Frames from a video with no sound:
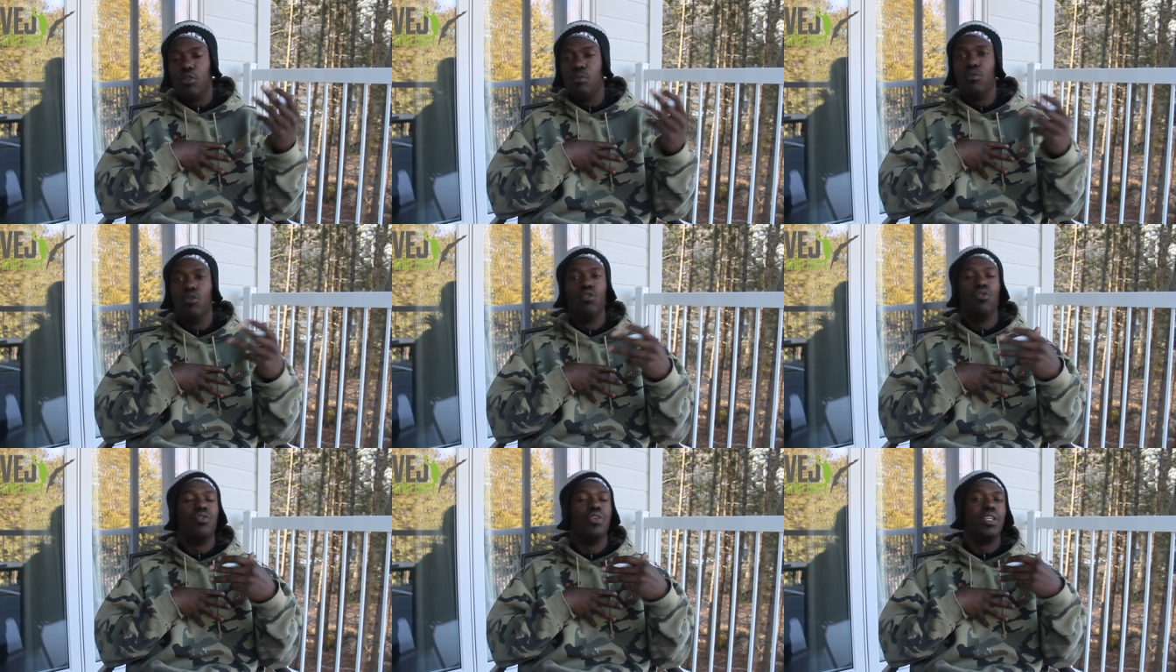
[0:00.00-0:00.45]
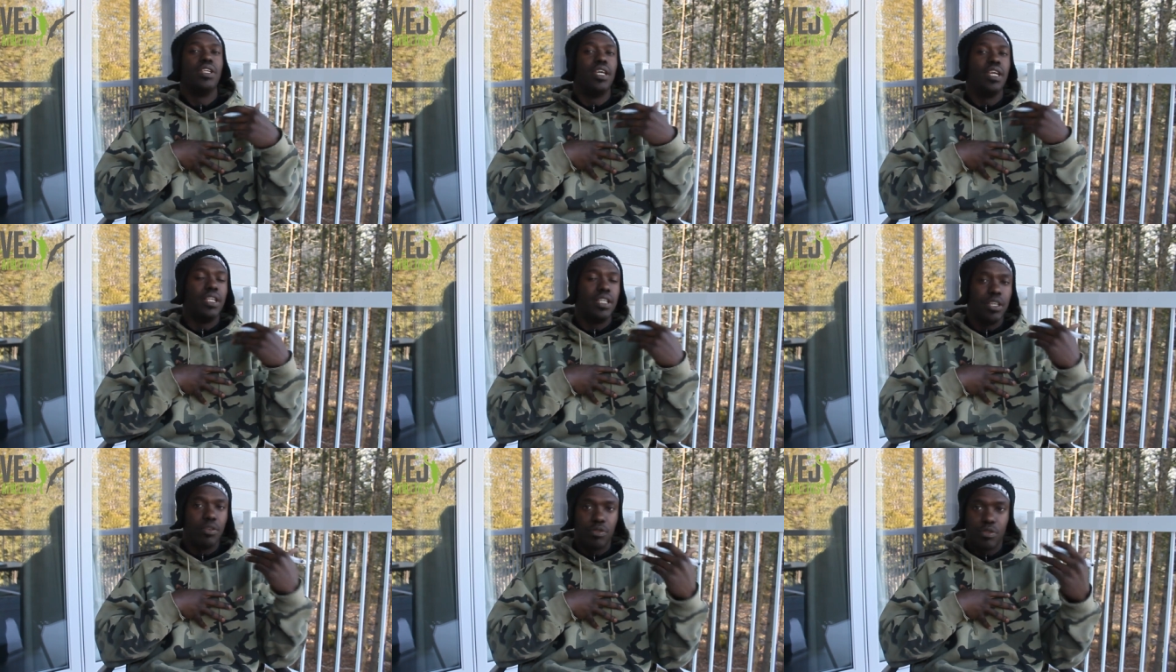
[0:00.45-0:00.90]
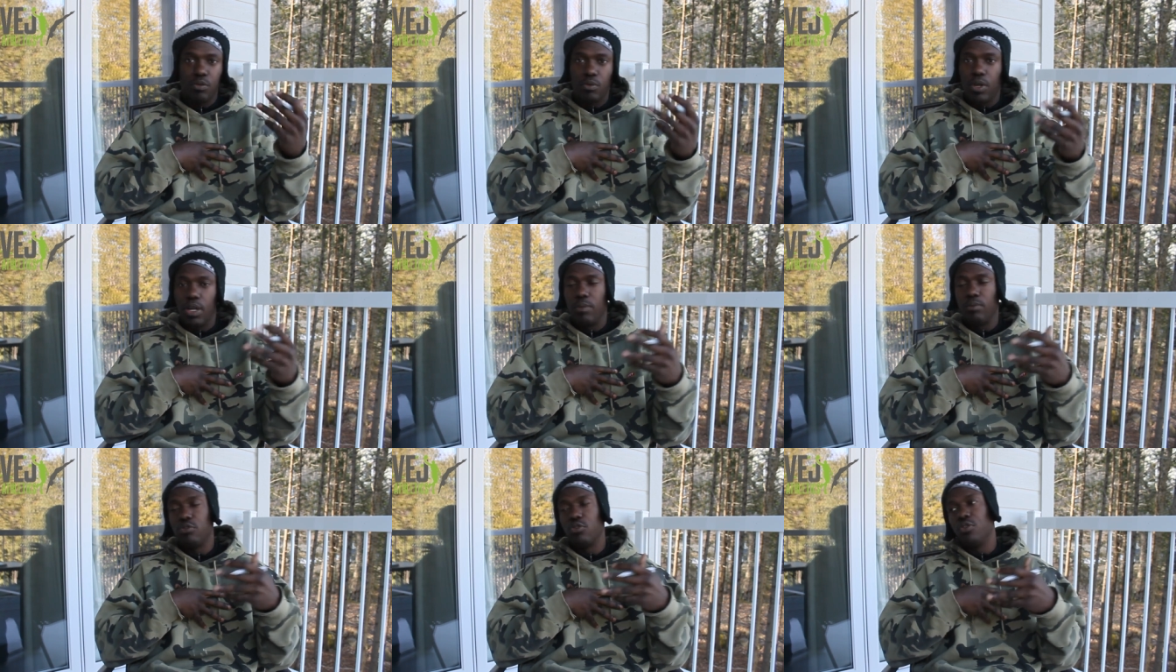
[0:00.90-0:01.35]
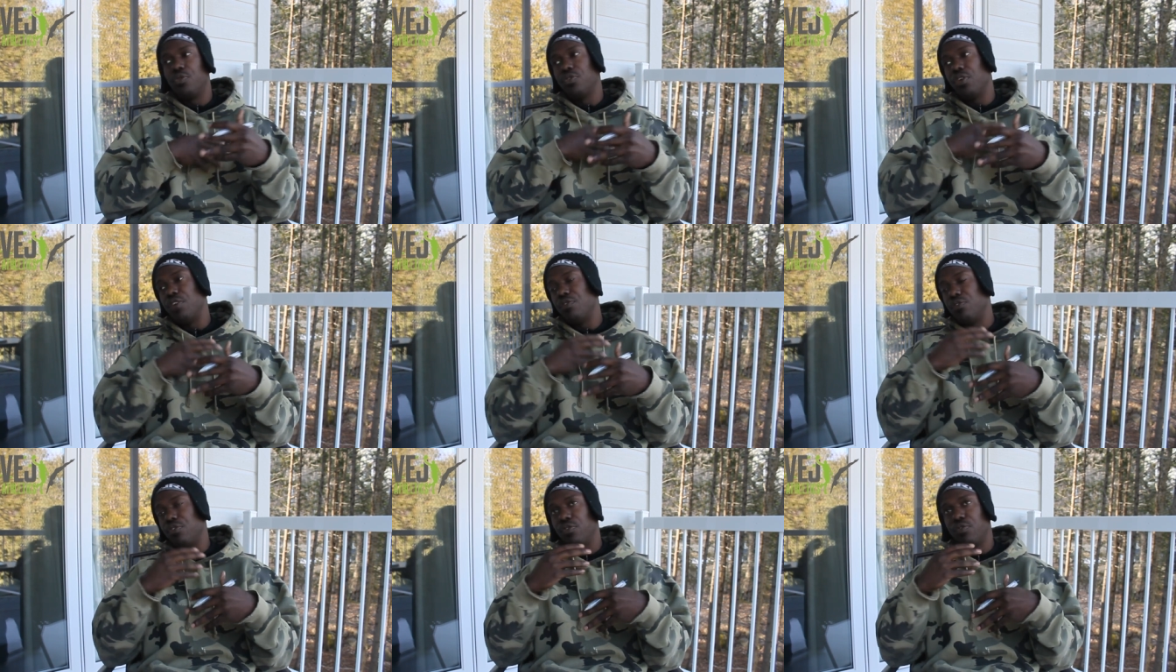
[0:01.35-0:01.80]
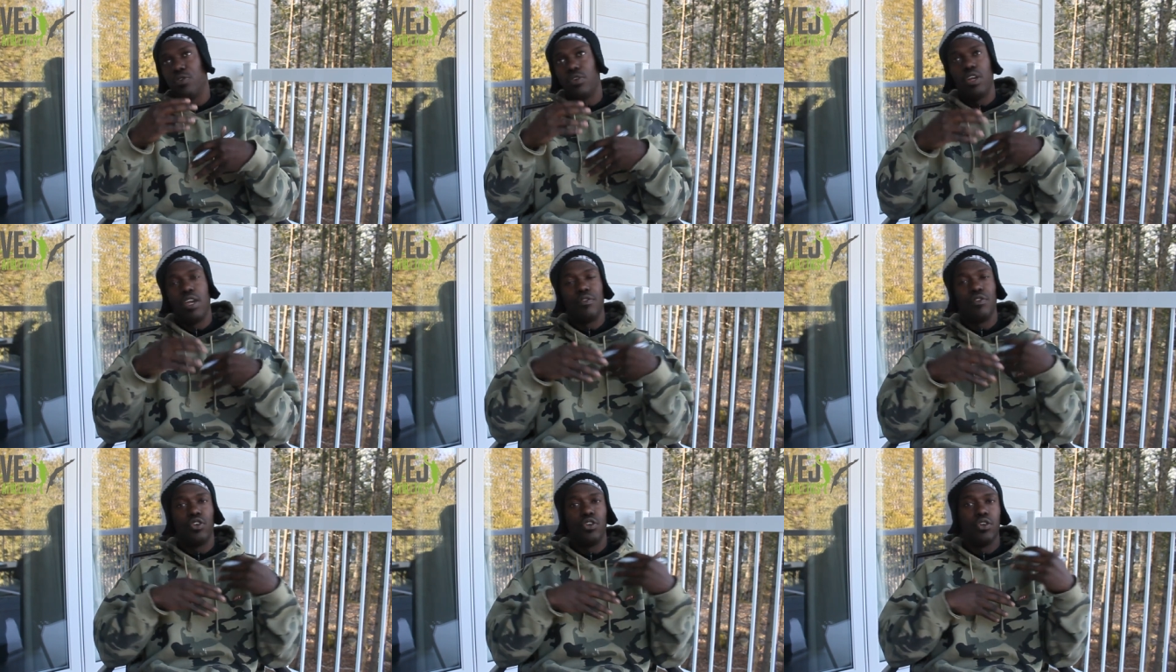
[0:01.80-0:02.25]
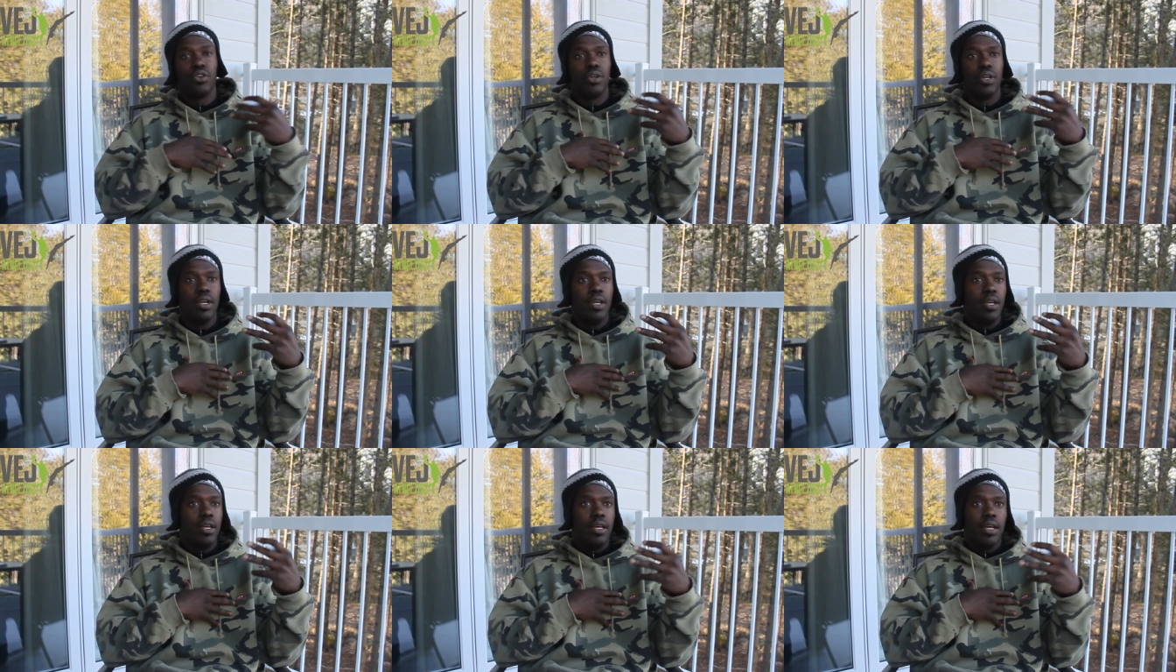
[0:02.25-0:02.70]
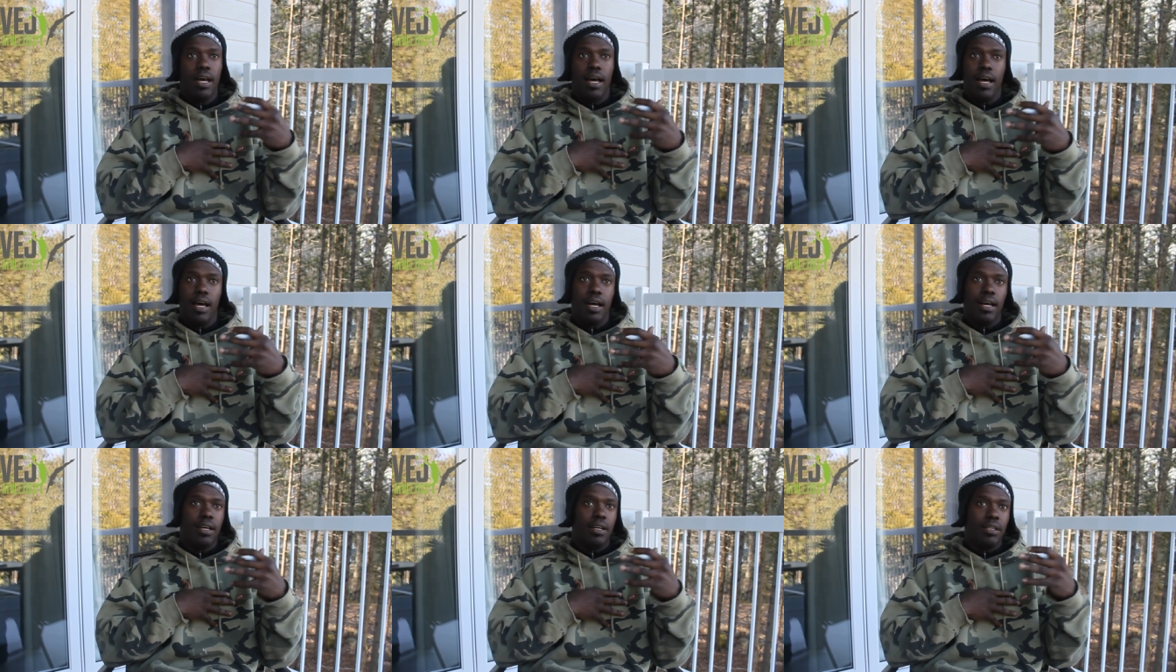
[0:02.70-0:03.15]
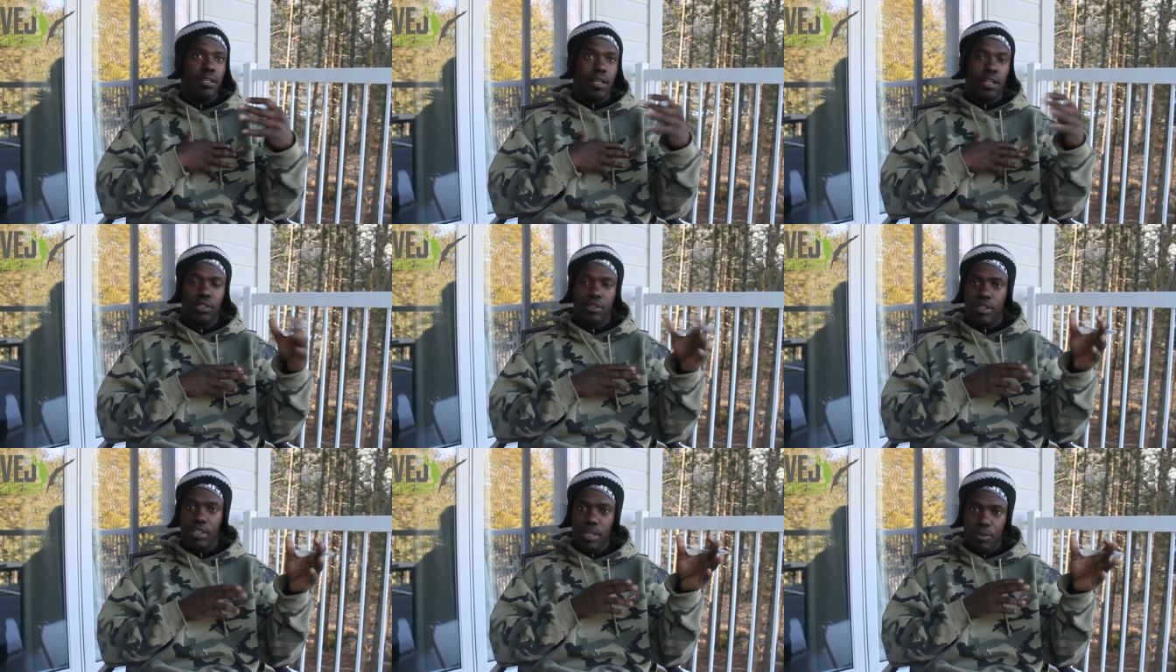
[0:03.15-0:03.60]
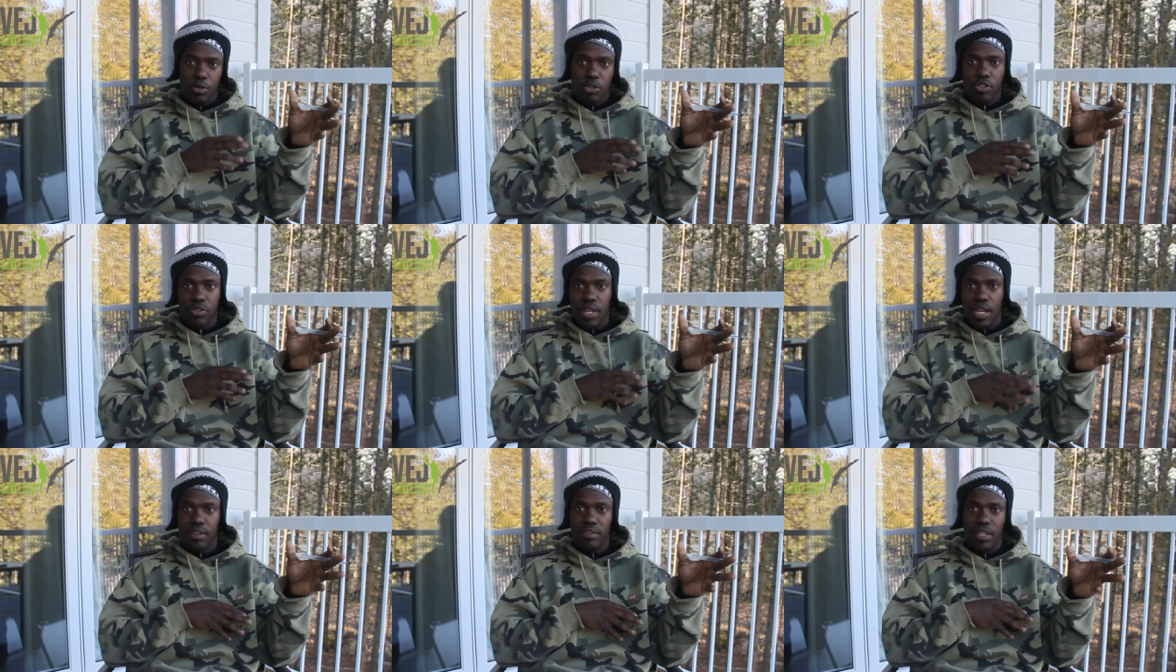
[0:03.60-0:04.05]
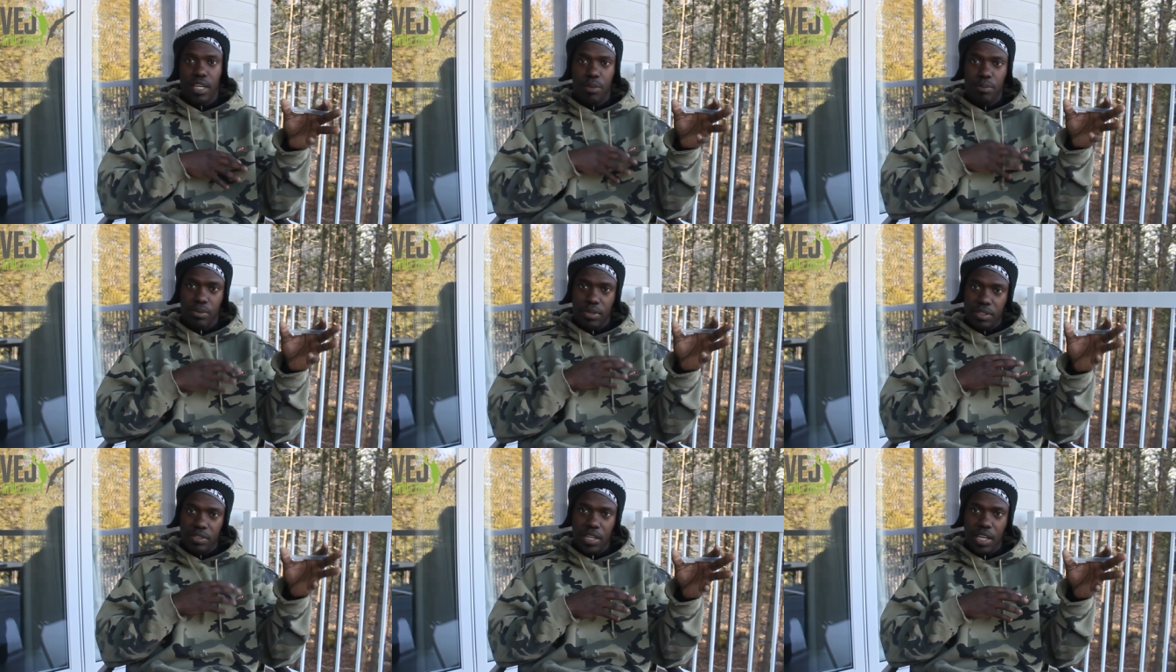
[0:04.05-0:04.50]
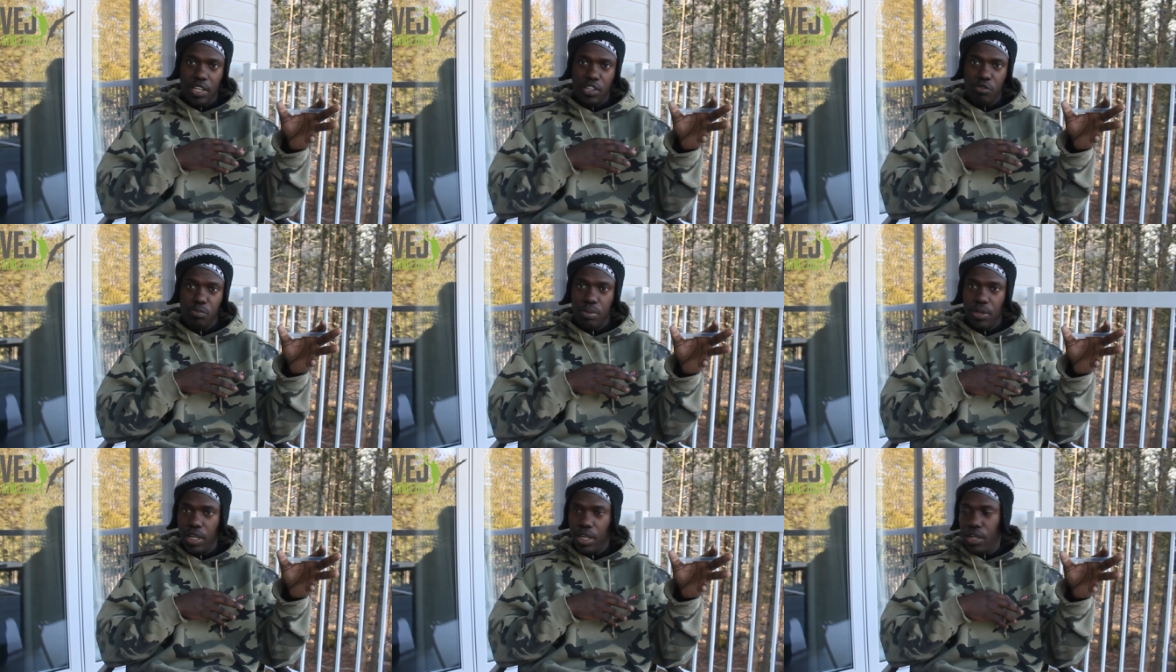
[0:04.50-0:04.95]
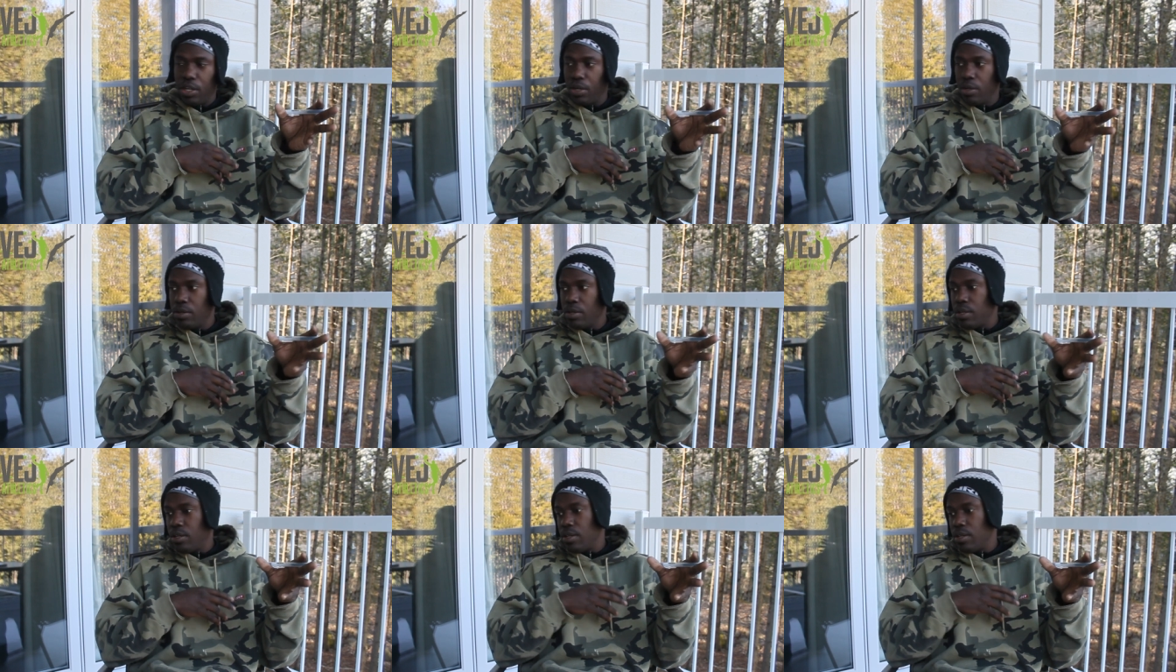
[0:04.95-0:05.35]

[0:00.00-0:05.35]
move in different realms. So if you're, I'll keep using that example, a tennis player,